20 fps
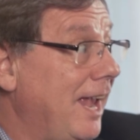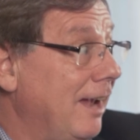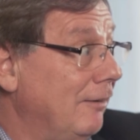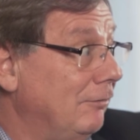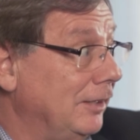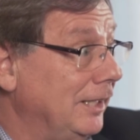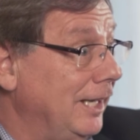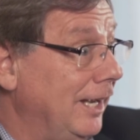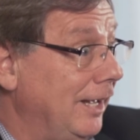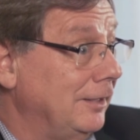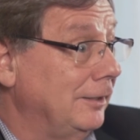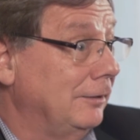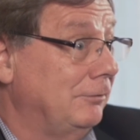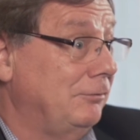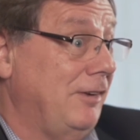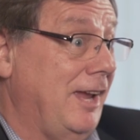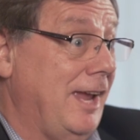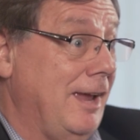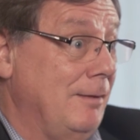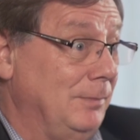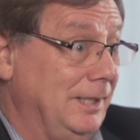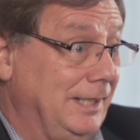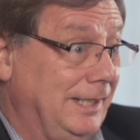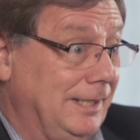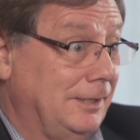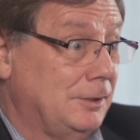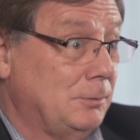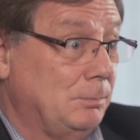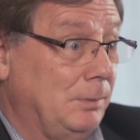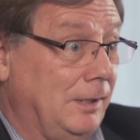every other family
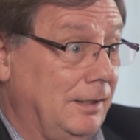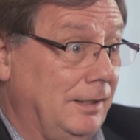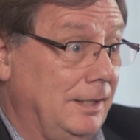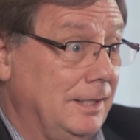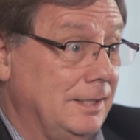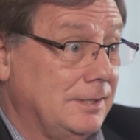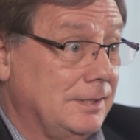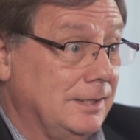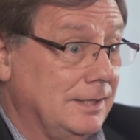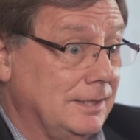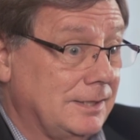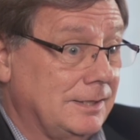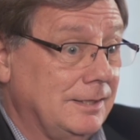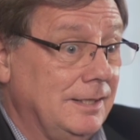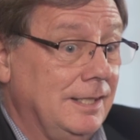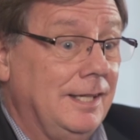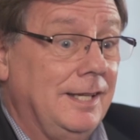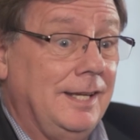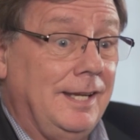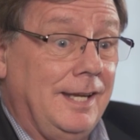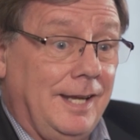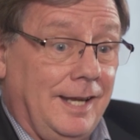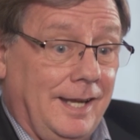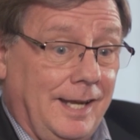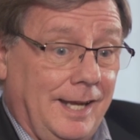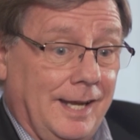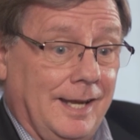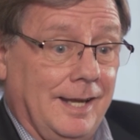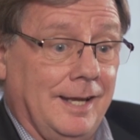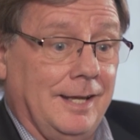experiences.
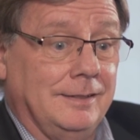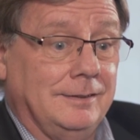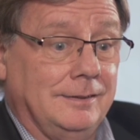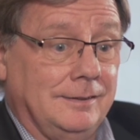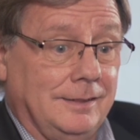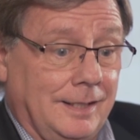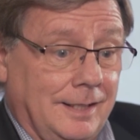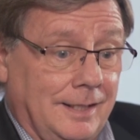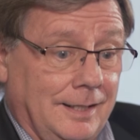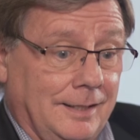And